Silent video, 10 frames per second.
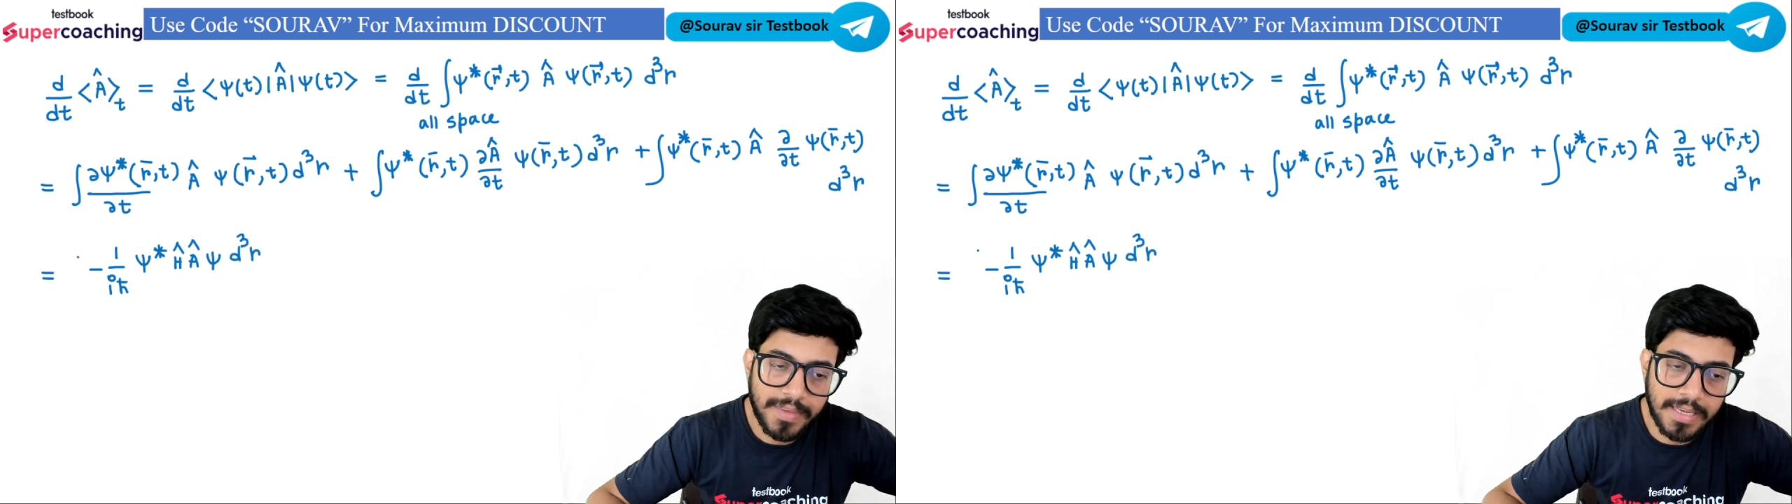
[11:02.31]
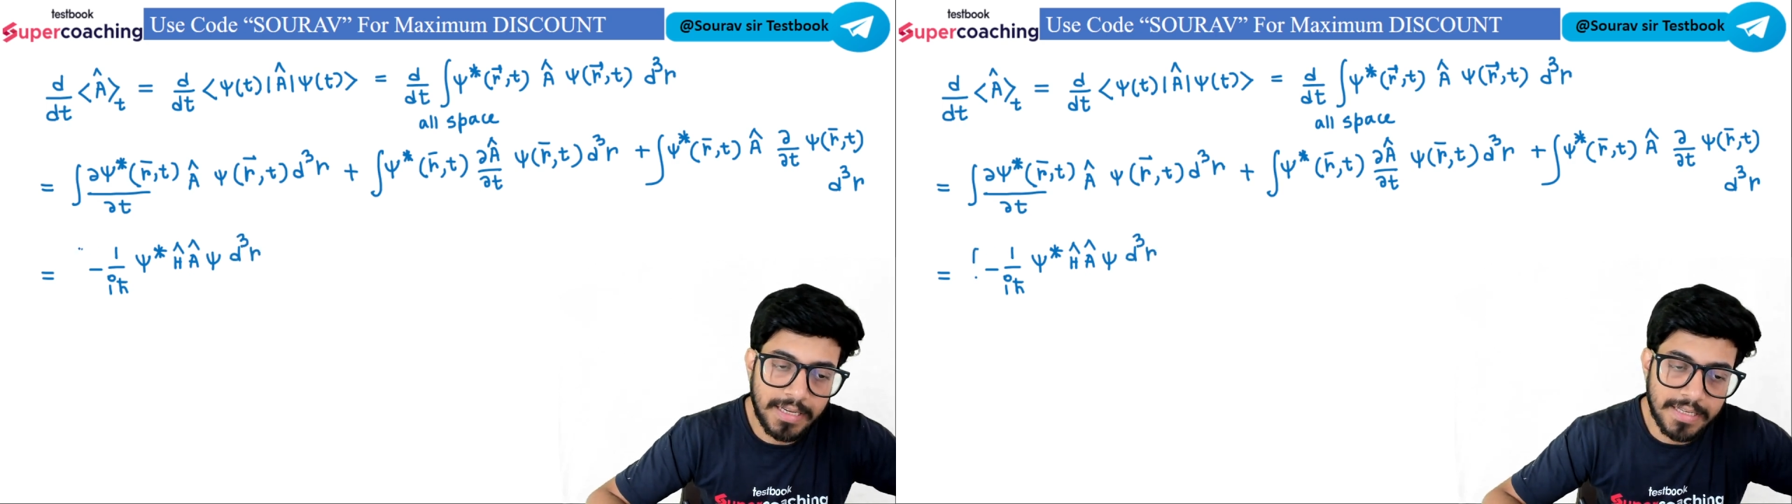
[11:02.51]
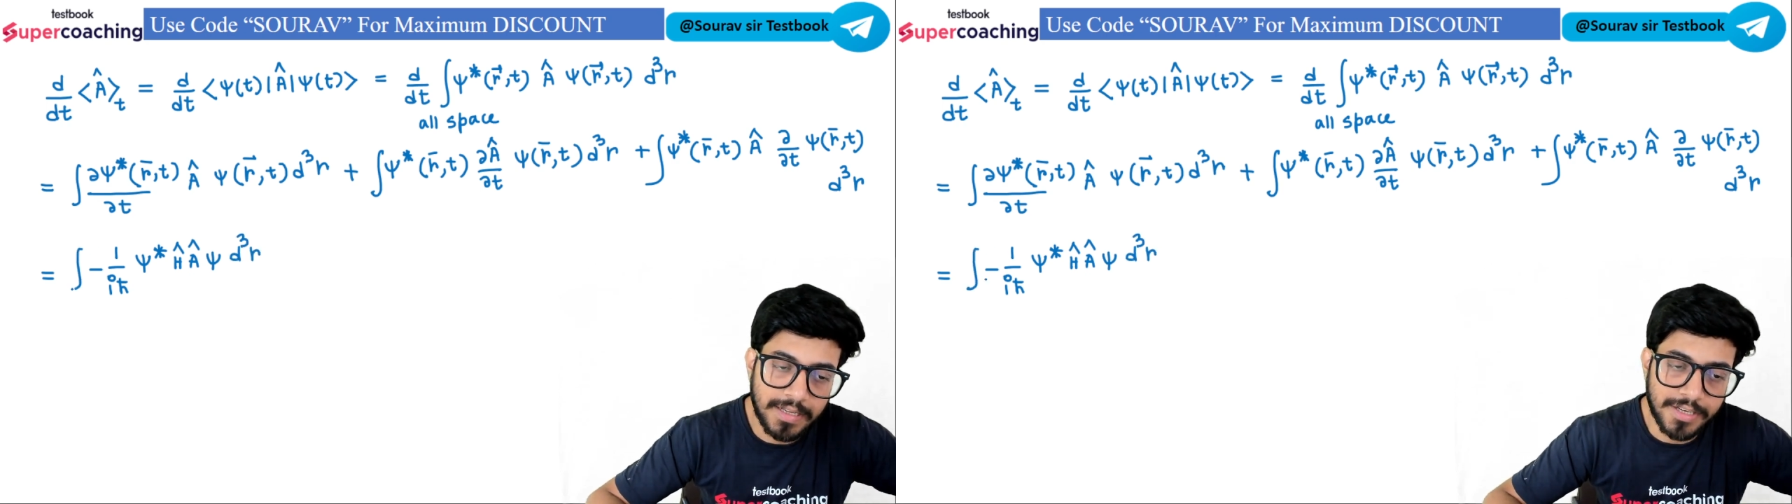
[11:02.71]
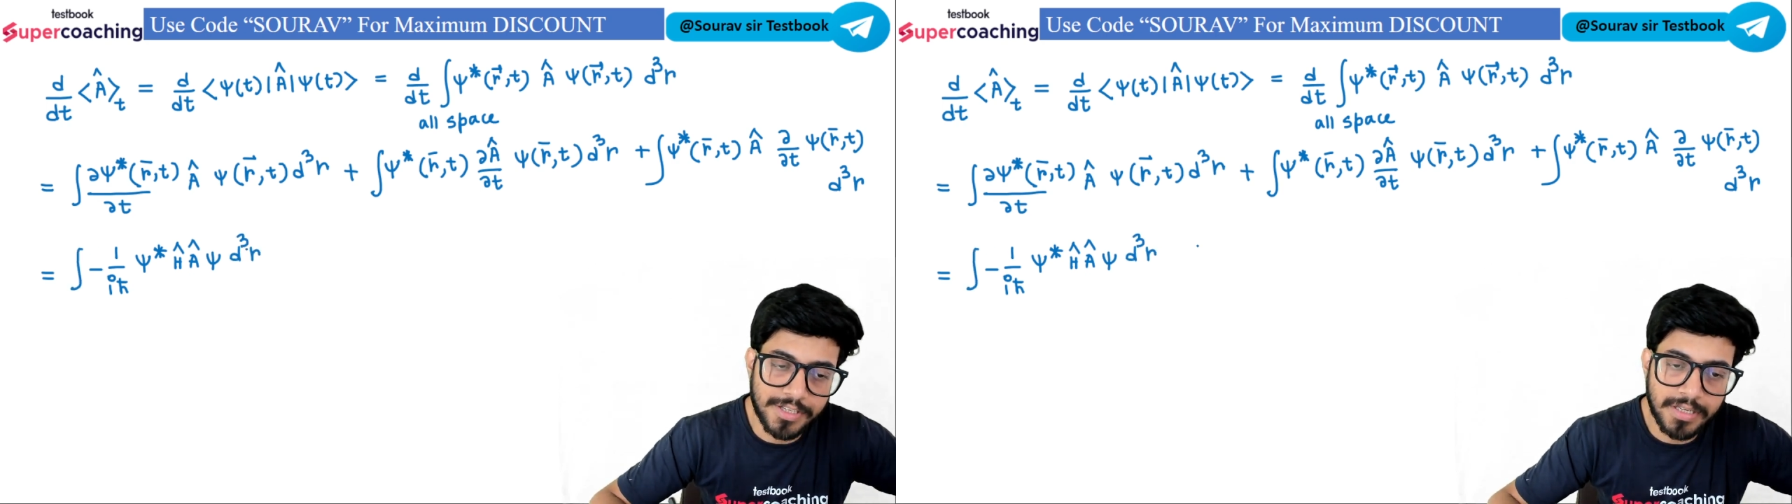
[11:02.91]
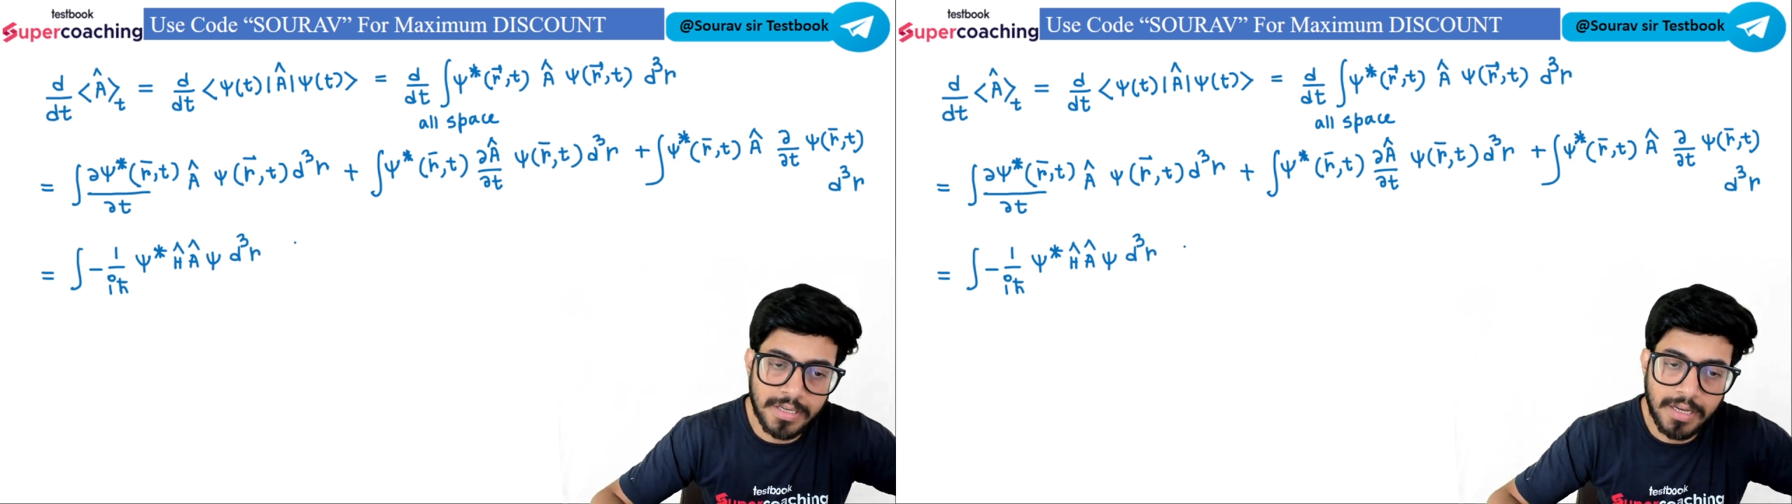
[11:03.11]

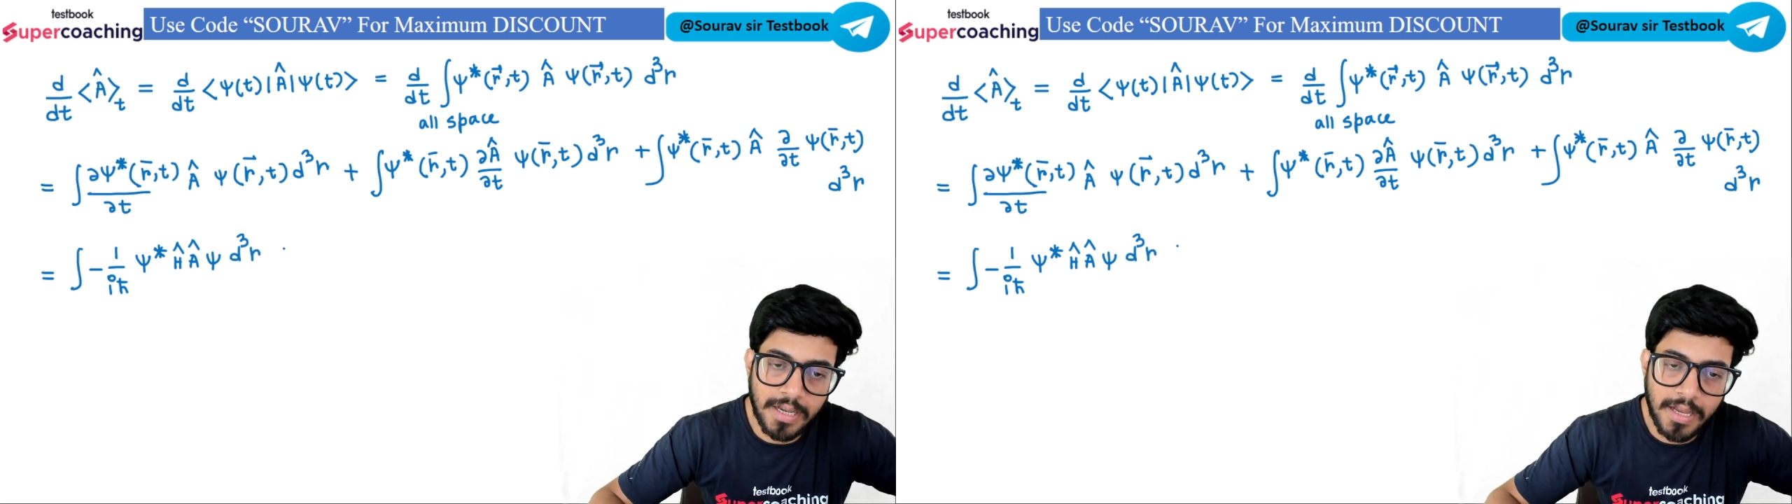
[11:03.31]
integration.